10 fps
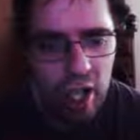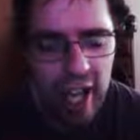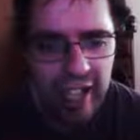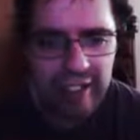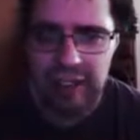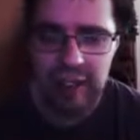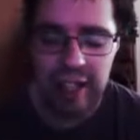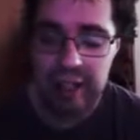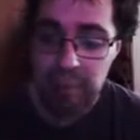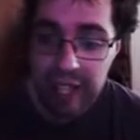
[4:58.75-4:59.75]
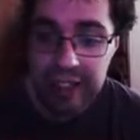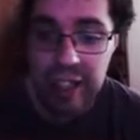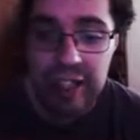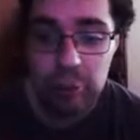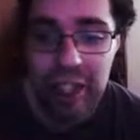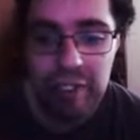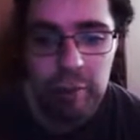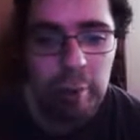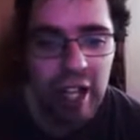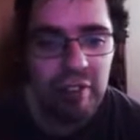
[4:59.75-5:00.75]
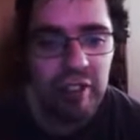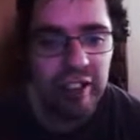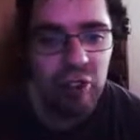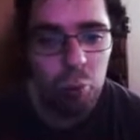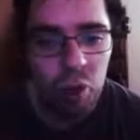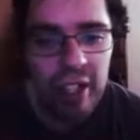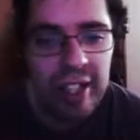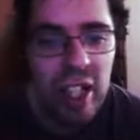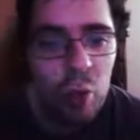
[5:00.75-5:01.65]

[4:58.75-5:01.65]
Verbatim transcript: I In my studies, we didn't have to remember every single one.